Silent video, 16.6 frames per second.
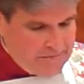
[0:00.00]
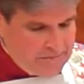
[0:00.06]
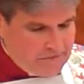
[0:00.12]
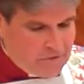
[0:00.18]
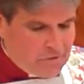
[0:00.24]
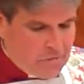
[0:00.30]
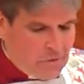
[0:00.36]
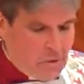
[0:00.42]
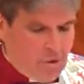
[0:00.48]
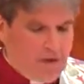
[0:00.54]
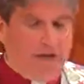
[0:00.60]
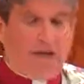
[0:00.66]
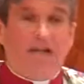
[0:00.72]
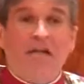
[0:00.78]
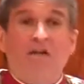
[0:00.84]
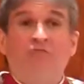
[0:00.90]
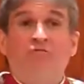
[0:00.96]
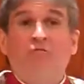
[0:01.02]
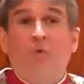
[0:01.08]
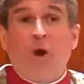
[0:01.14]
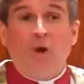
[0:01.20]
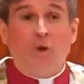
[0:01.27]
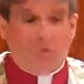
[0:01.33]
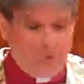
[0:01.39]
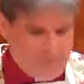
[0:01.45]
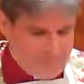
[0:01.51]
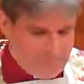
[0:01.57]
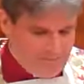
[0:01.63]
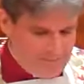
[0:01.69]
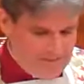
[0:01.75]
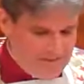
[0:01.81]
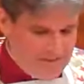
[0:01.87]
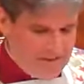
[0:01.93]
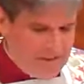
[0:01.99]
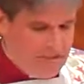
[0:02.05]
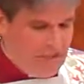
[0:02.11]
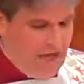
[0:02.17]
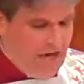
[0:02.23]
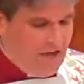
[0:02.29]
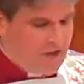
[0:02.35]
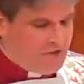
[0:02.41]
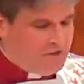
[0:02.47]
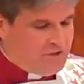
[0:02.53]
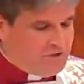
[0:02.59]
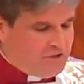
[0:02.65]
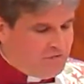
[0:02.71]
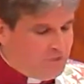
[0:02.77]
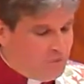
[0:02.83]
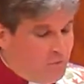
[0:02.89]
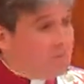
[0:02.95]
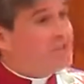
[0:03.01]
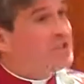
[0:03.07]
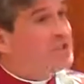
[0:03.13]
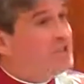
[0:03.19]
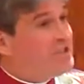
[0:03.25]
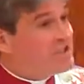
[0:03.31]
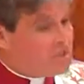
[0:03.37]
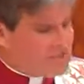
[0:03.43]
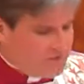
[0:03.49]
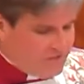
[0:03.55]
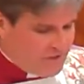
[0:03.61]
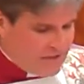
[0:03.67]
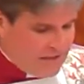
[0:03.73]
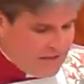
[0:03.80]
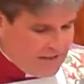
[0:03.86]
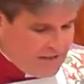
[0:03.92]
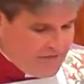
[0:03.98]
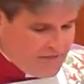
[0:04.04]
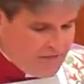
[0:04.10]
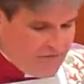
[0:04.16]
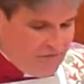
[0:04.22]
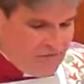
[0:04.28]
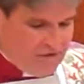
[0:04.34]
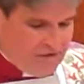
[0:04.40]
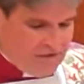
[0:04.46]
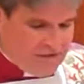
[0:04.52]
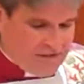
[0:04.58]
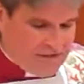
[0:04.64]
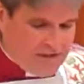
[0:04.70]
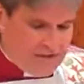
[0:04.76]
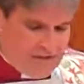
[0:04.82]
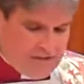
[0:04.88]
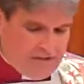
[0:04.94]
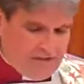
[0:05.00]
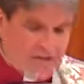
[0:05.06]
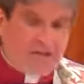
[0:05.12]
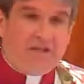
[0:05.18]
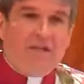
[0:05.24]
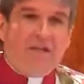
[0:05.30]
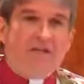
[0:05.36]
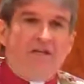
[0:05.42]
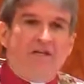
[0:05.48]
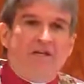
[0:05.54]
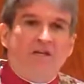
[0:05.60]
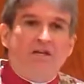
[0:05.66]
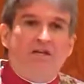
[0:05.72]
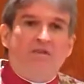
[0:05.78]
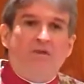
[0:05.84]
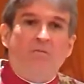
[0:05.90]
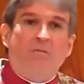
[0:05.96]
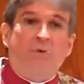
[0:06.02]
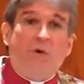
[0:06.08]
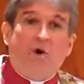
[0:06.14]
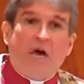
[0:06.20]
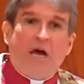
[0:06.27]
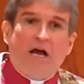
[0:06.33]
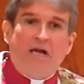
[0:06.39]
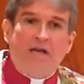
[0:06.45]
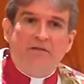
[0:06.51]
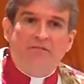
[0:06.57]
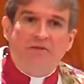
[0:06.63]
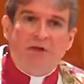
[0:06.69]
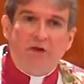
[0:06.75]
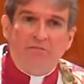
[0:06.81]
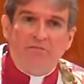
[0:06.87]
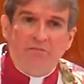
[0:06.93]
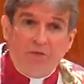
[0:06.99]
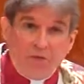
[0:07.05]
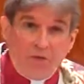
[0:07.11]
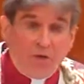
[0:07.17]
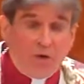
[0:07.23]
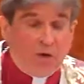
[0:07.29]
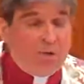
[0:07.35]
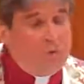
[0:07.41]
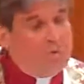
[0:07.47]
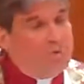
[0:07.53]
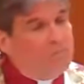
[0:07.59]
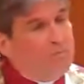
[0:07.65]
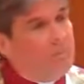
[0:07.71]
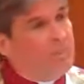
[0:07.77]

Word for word: But the more I have grown in knowledge of the richness of the Catholic faith, the more I have come to know,